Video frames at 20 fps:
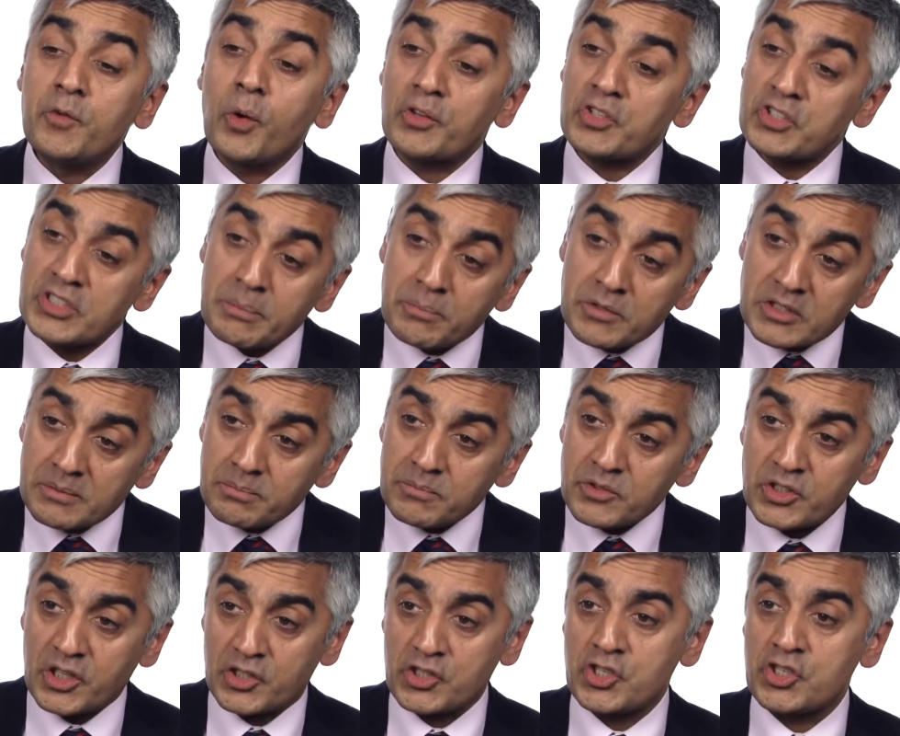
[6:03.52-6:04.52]
got
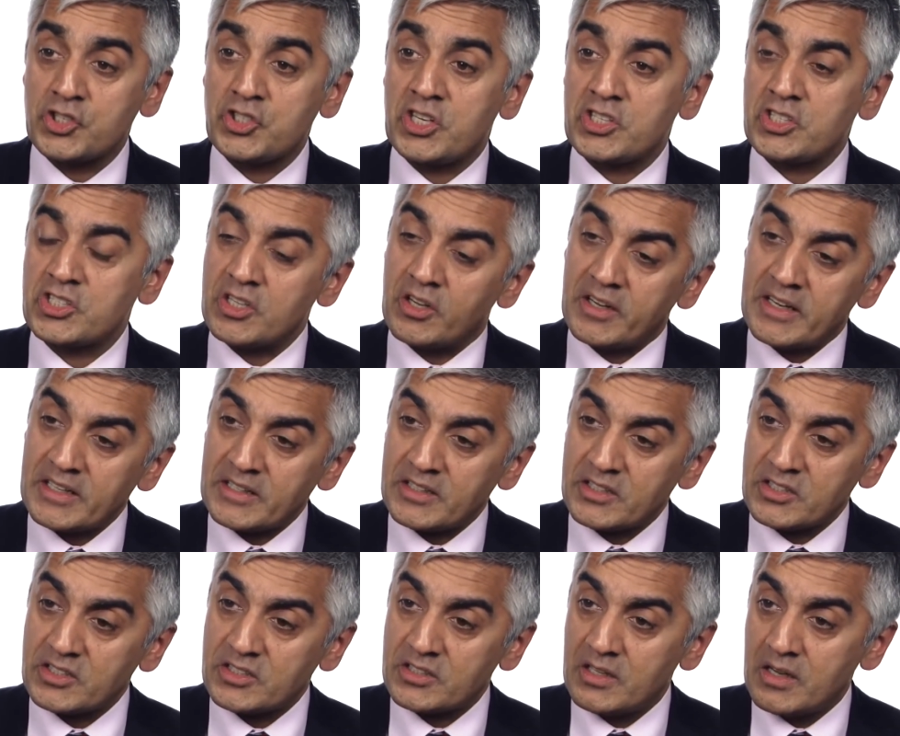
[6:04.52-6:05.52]
symptoms such as chest
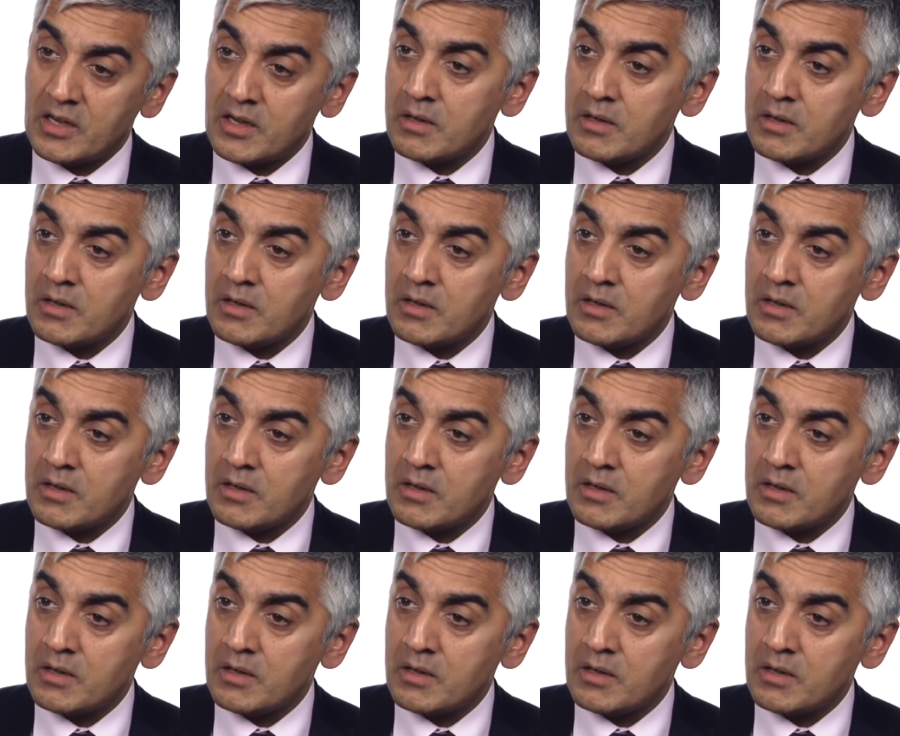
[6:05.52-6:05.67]
tightness,